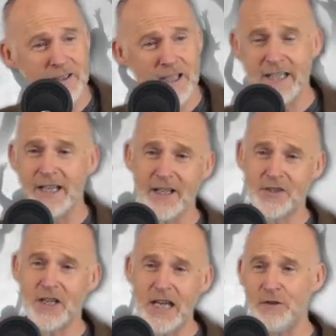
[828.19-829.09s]
Then you get
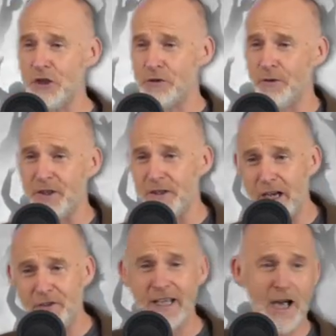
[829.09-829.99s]
saved, you do something
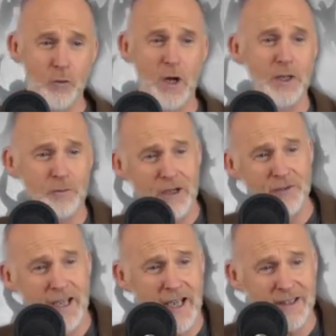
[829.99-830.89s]
nice, you get a wallop
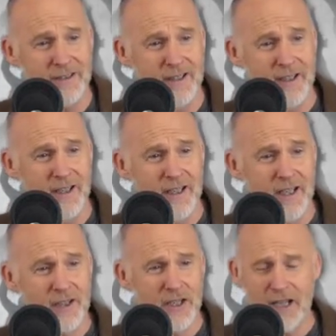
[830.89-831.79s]
round the head.
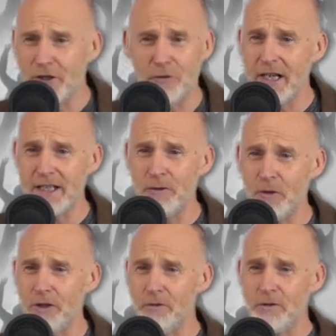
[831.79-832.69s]
You think, I don't get it.
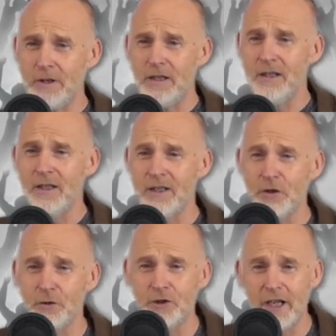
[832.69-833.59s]
Well, well uh, it's
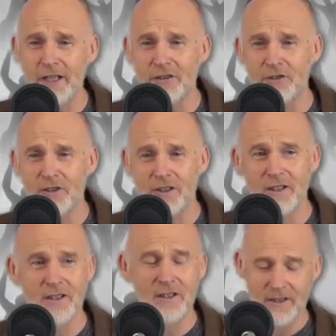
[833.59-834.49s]
all changed.
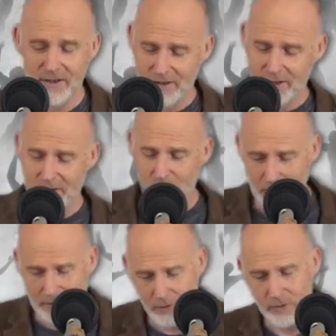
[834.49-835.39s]

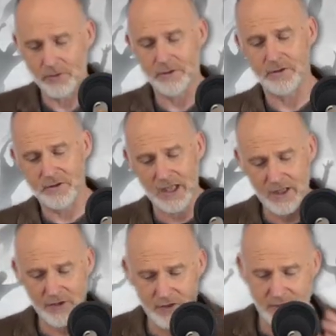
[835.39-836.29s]
Well,
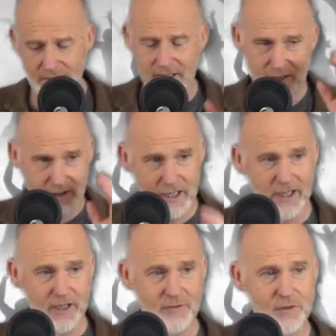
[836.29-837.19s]
David slayed
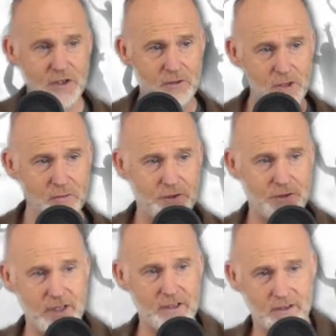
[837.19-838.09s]
Goliath, and you, you, would
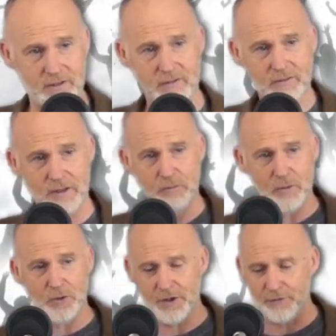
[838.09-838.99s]
think that it'd be
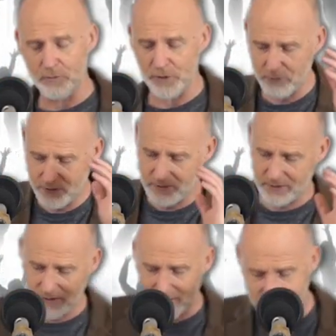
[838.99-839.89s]
wonderful, but it was
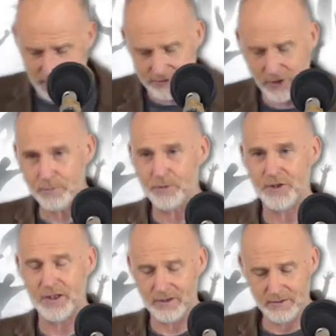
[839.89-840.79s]
the exact
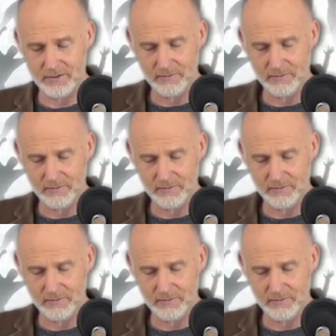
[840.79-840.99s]
opposite.